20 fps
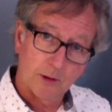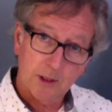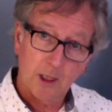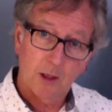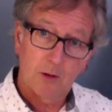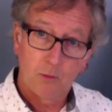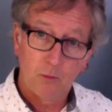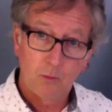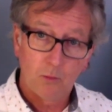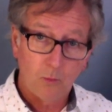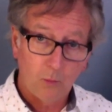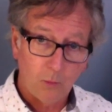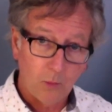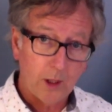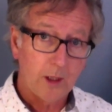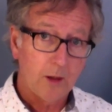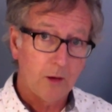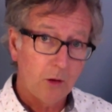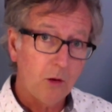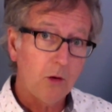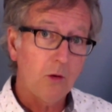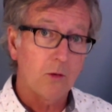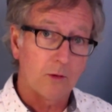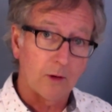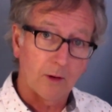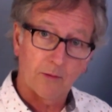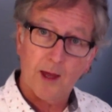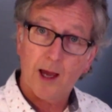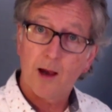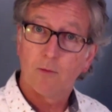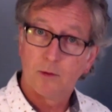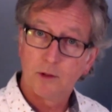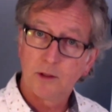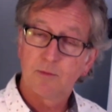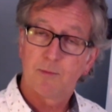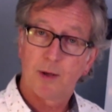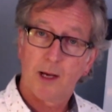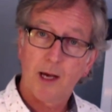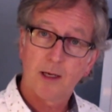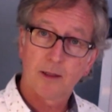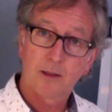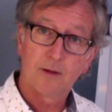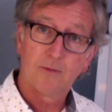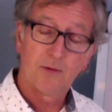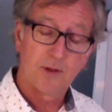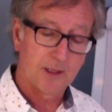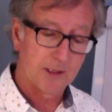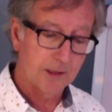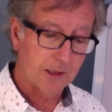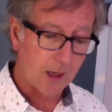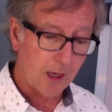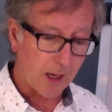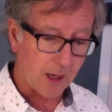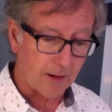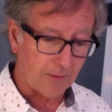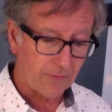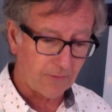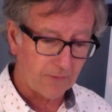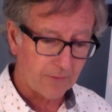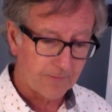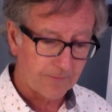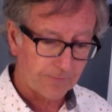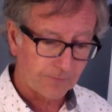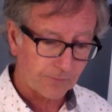so we knew that that was part of his life.